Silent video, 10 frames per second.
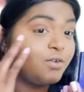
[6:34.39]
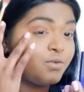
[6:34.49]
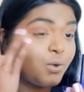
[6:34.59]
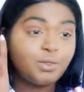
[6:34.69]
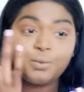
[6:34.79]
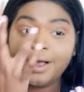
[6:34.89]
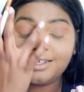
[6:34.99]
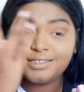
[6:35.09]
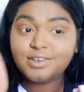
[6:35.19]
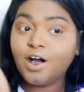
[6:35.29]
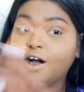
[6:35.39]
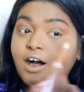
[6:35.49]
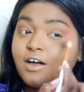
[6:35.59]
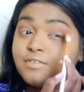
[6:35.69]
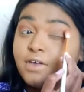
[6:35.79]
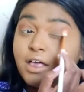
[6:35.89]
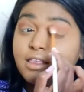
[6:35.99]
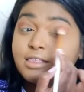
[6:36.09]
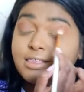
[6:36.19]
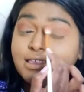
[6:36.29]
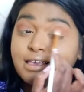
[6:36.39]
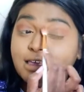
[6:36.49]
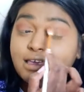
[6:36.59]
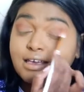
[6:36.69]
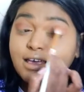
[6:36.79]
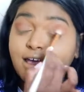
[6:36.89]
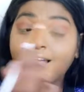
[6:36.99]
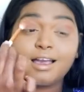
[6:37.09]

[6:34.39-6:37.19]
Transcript: for the rest of the